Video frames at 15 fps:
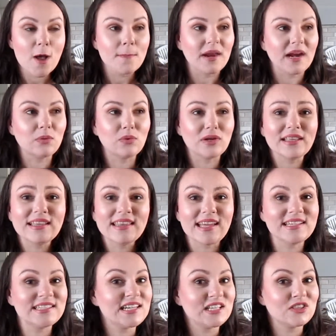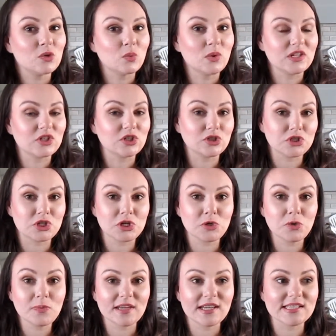but I really liked it in the winter
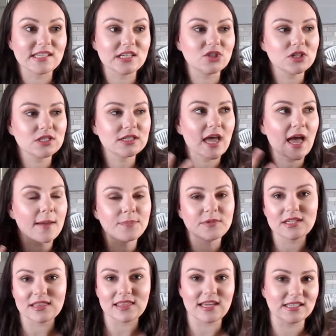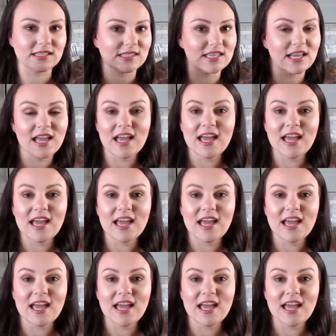too because it just kept things